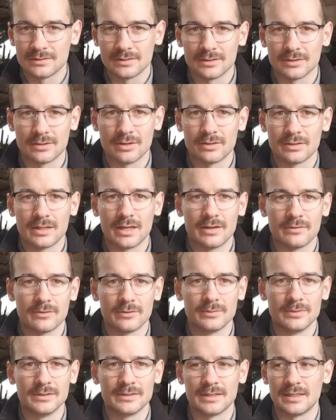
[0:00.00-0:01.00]
I got that
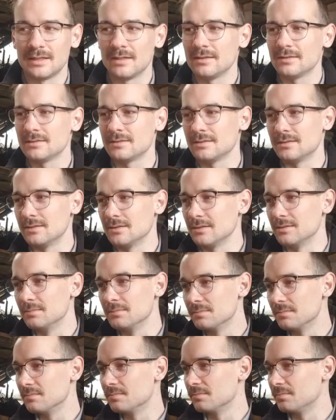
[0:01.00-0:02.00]
from his house. The
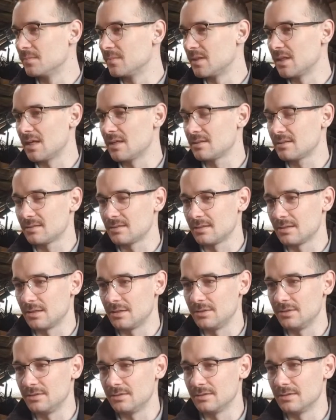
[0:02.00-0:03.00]
desk
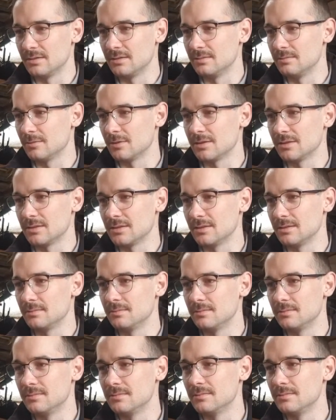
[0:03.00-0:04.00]
that one of the
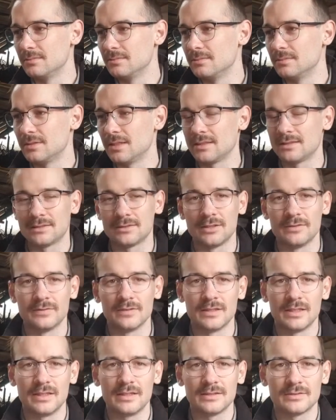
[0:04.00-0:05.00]
desks over
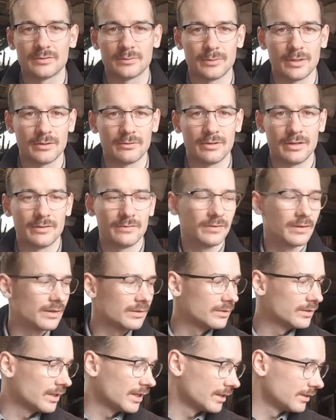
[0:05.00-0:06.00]
there is from my
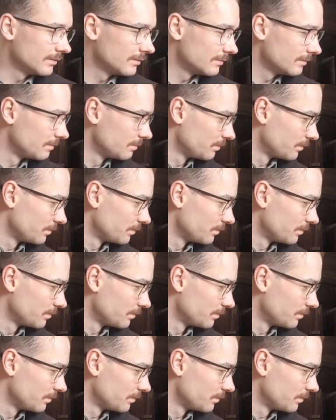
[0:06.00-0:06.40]
grandfather, and